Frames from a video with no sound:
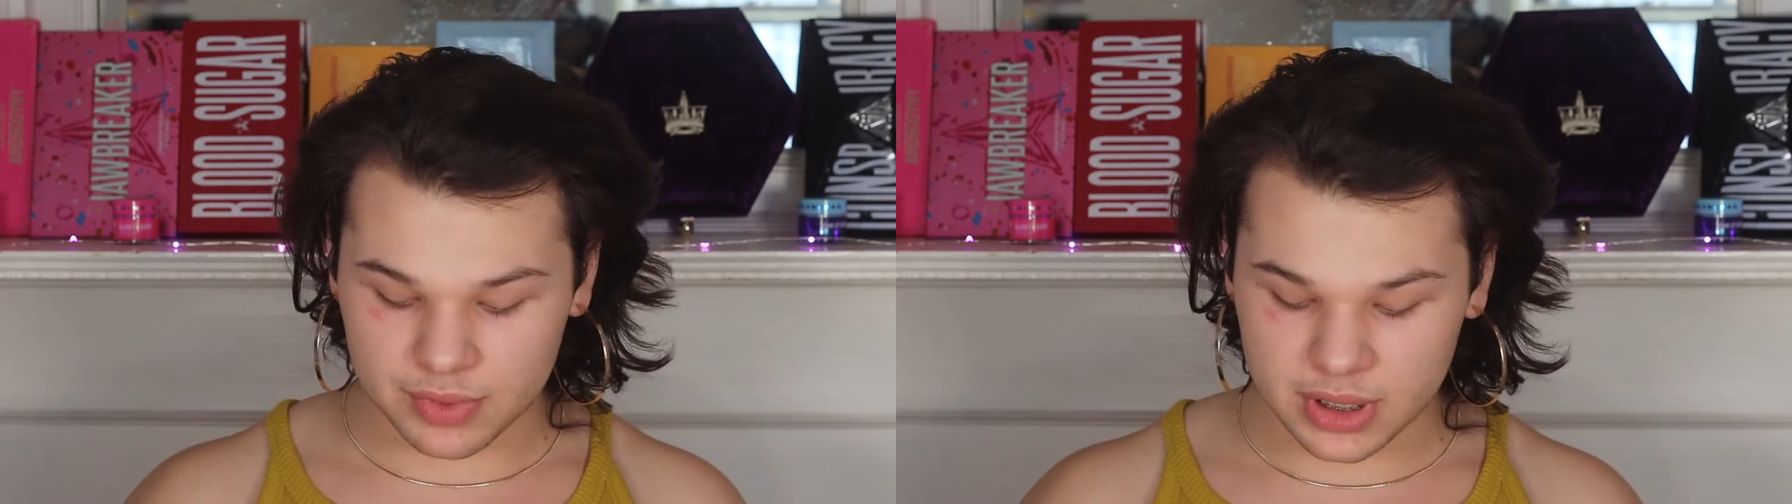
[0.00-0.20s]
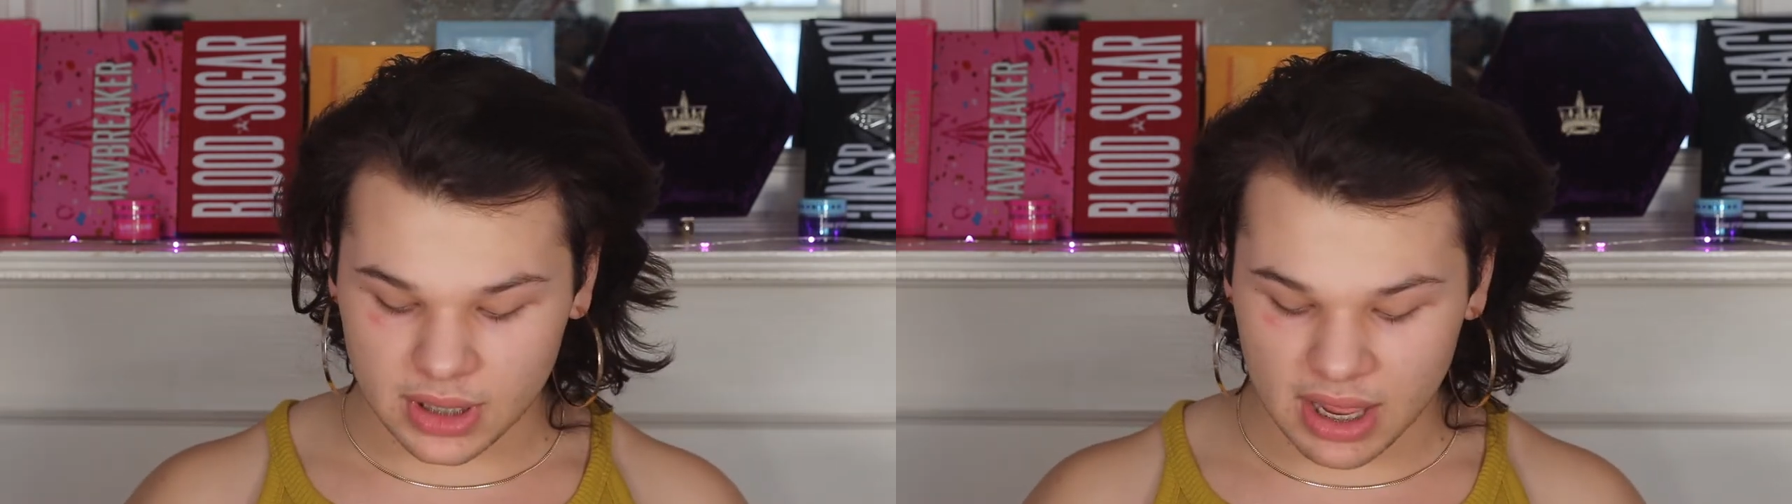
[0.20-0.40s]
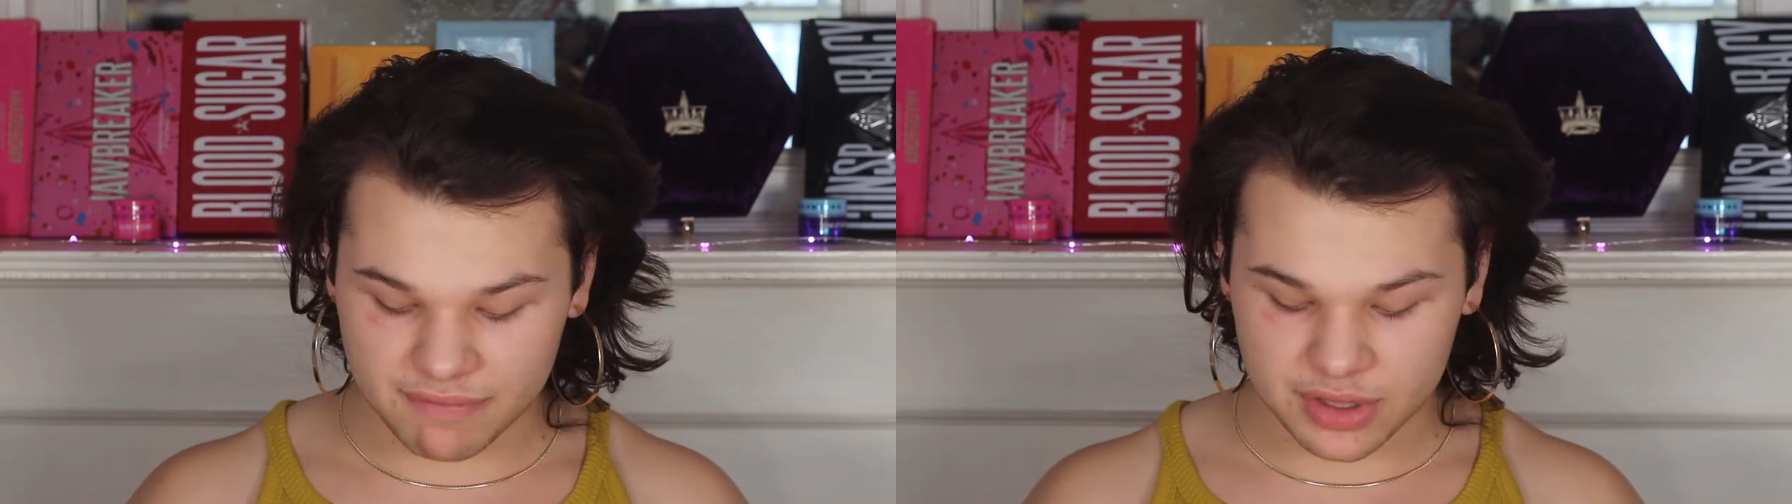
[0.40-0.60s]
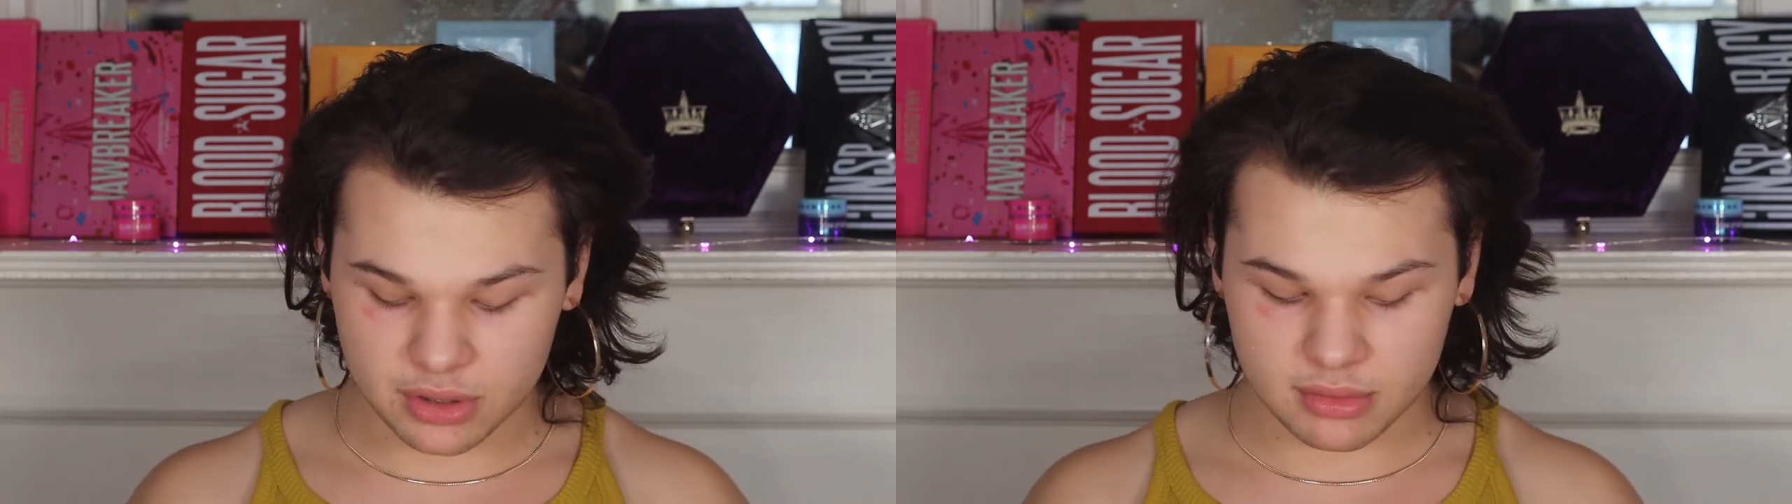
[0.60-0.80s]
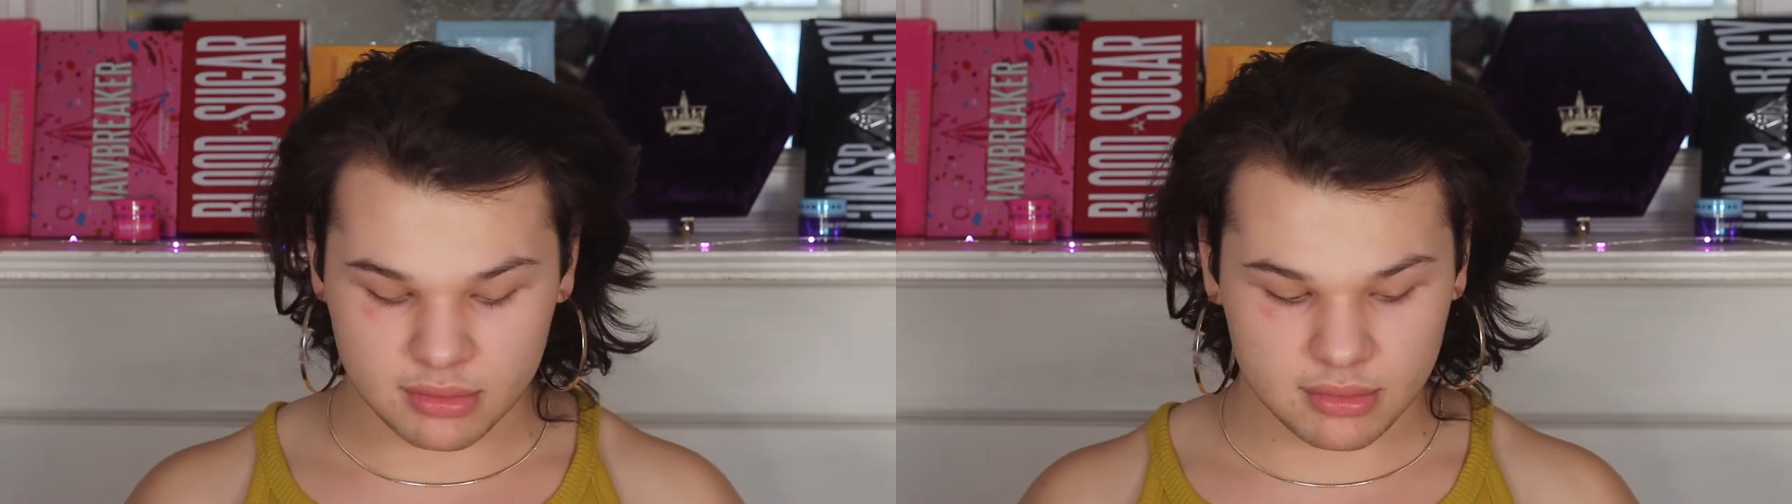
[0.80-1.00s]
real life
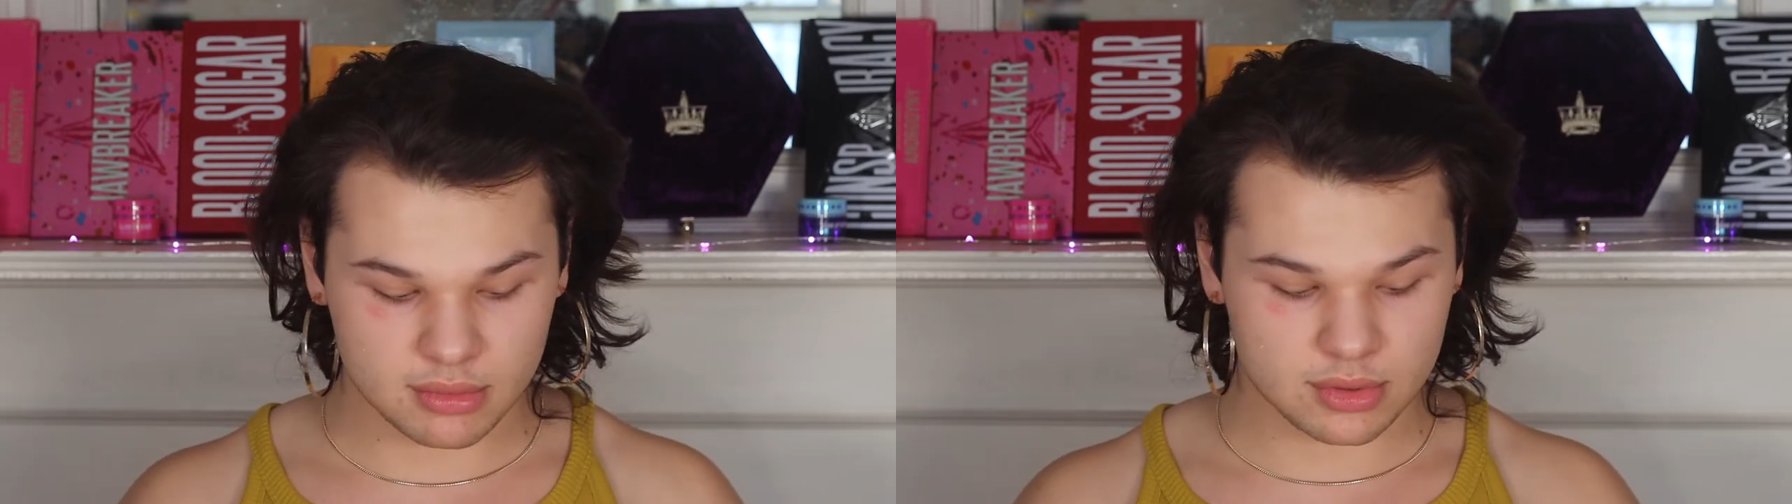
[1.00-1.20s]
and